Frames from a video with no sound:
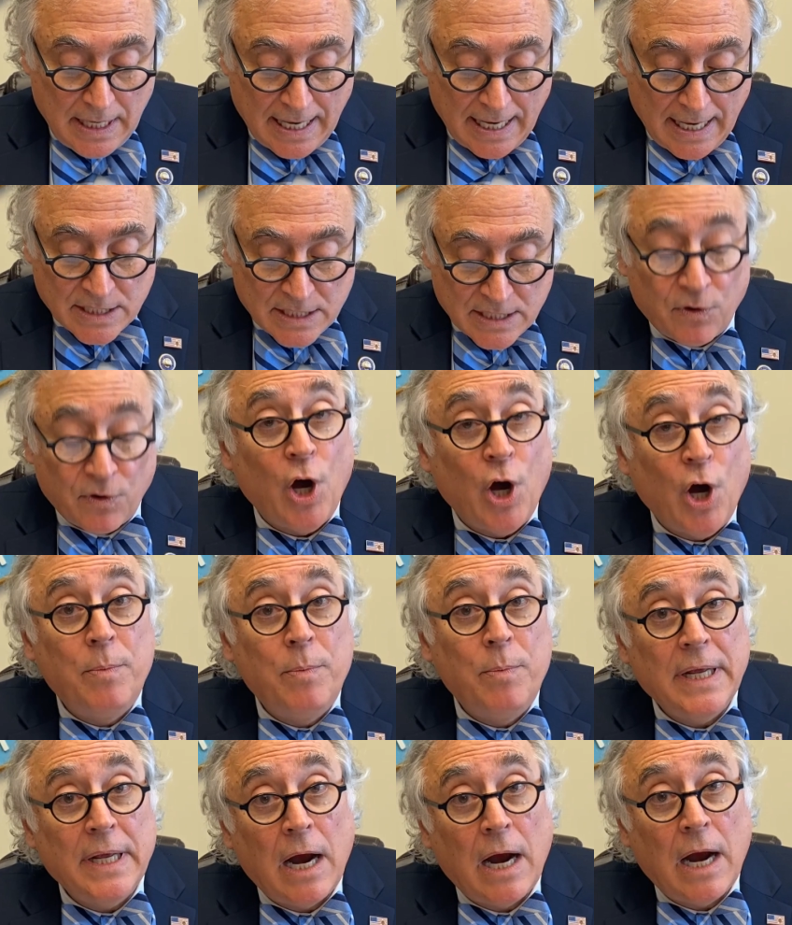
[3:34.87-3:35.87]
As for
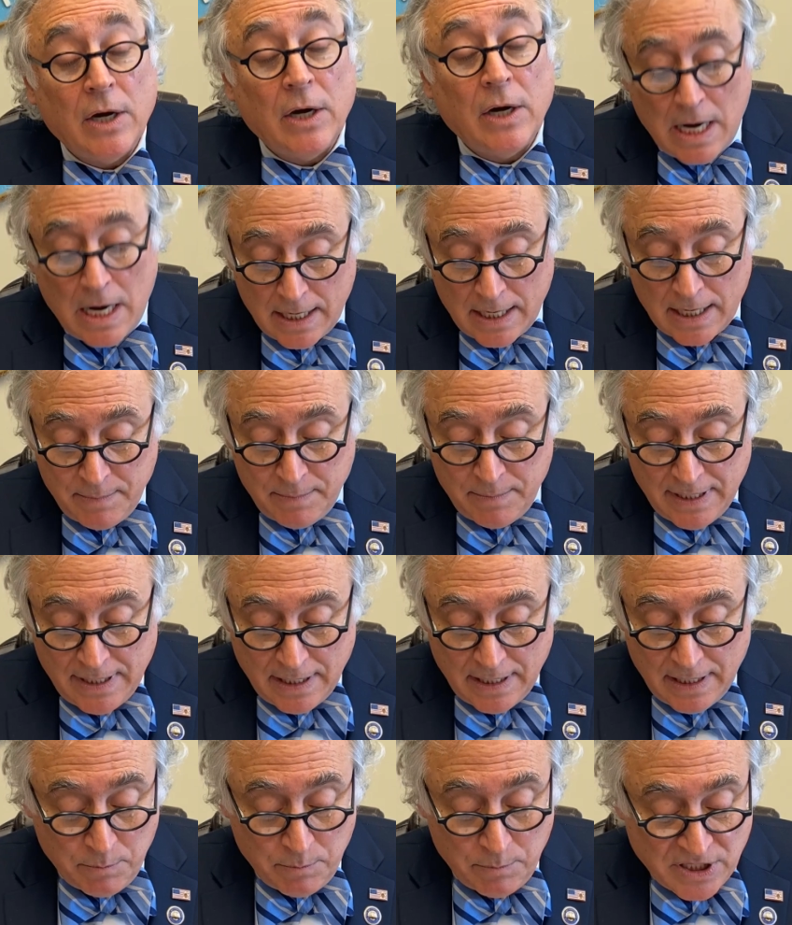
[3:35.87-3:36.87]
opening our economy,
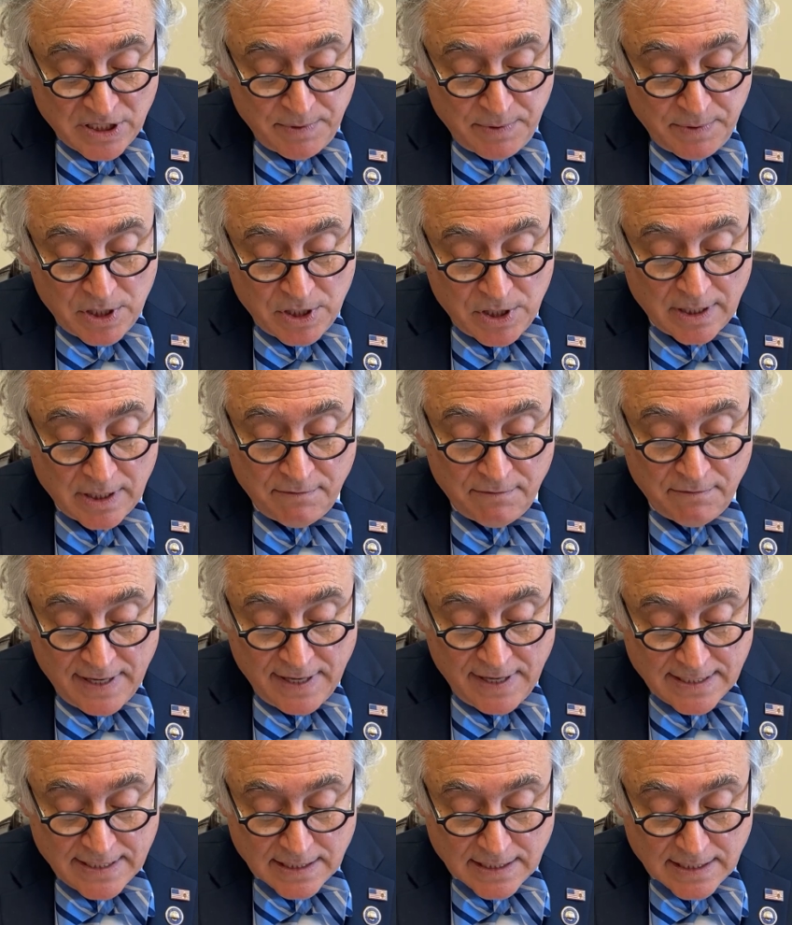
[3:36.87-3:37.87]
it must be done in
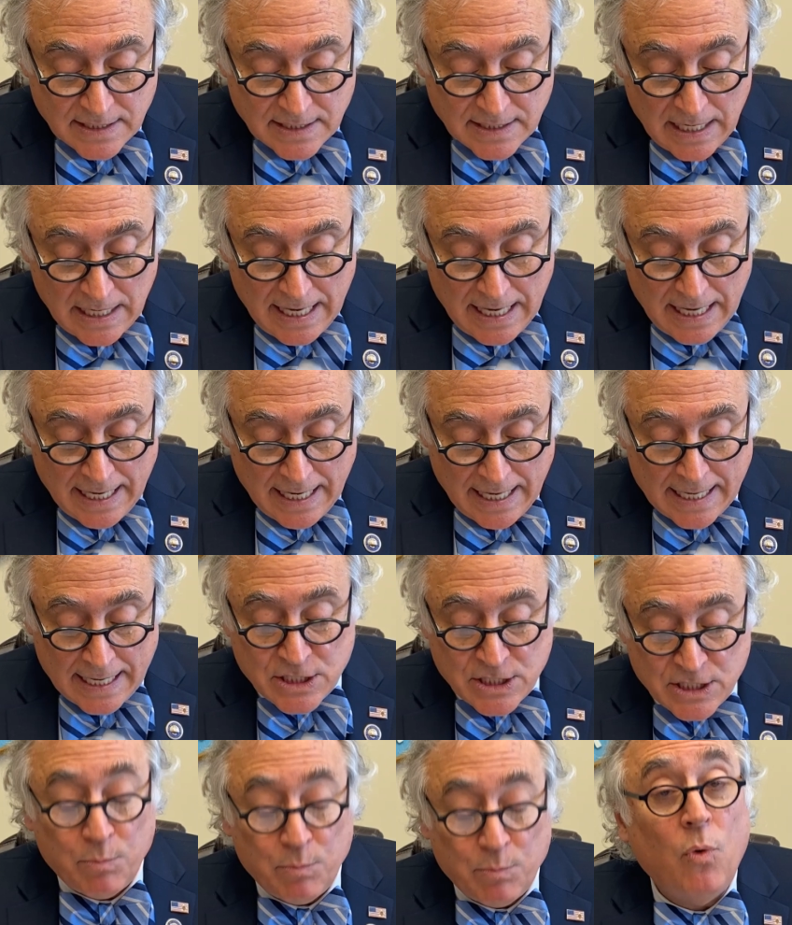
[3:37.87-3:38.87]
phases, and I
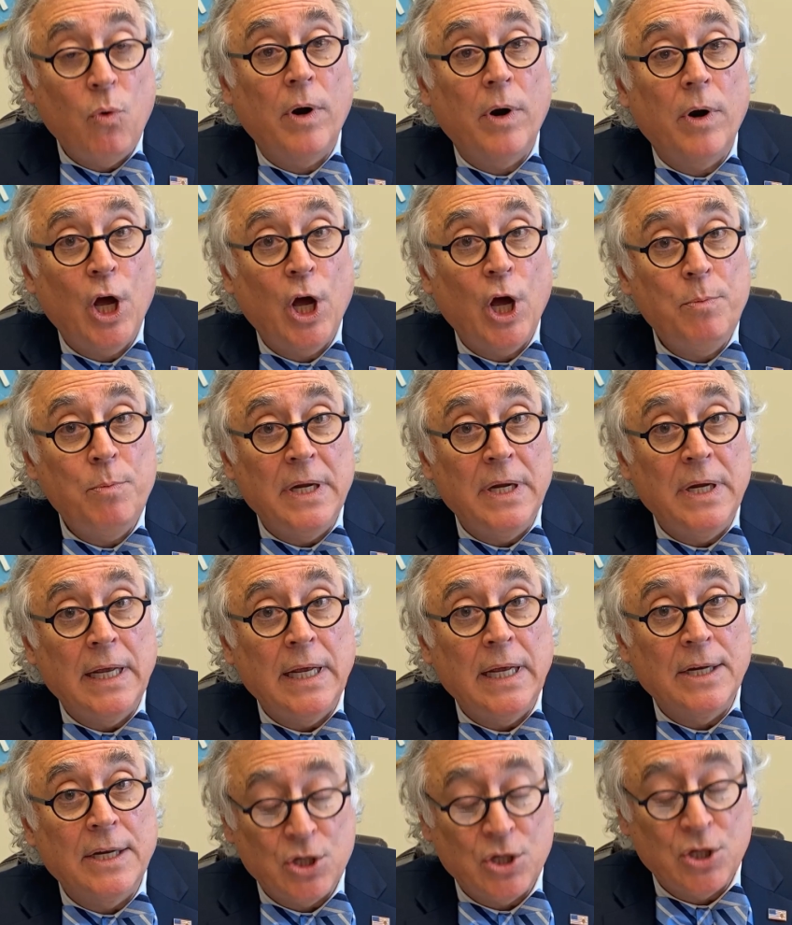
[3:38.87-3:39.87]
support
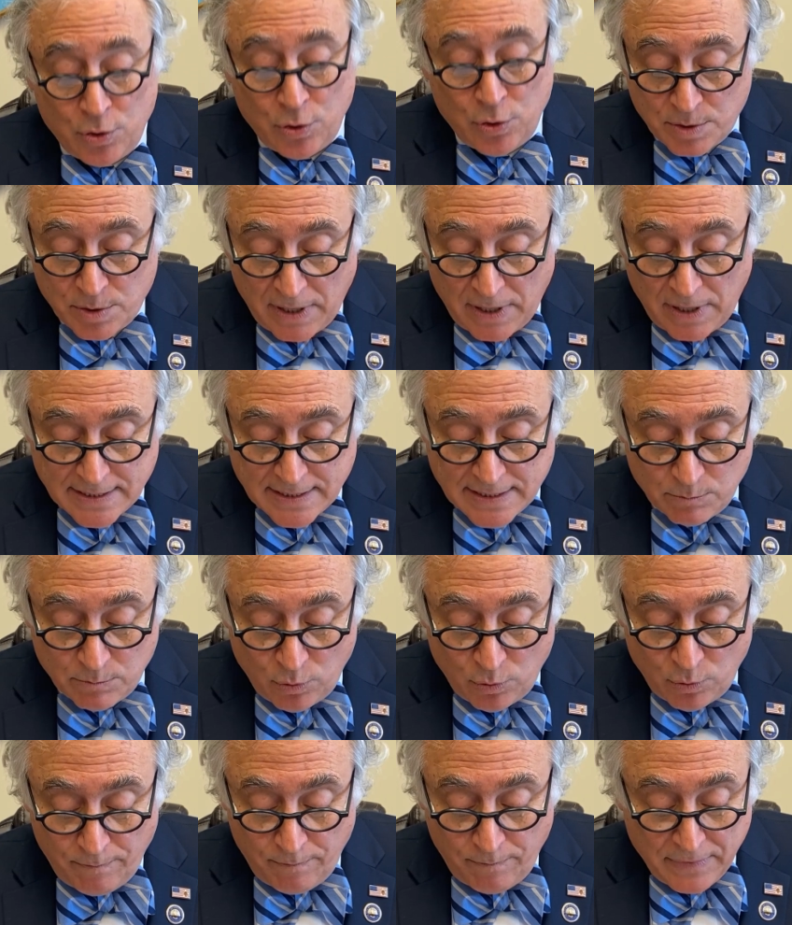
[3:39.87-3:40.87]
opening as soon as
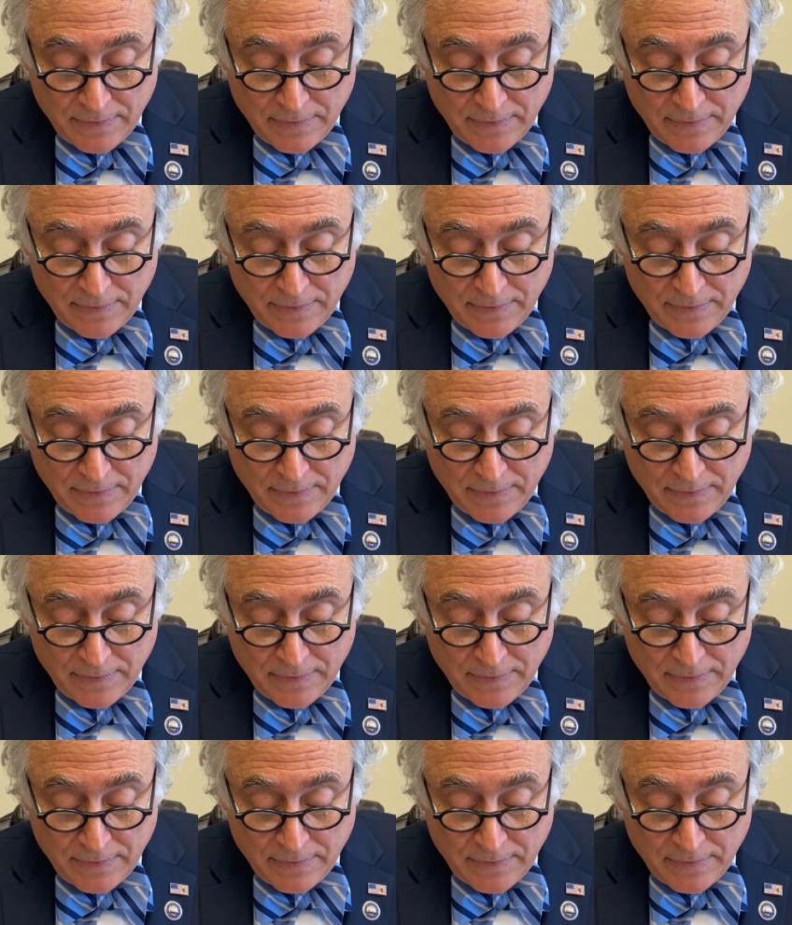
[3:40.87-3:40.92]
possible.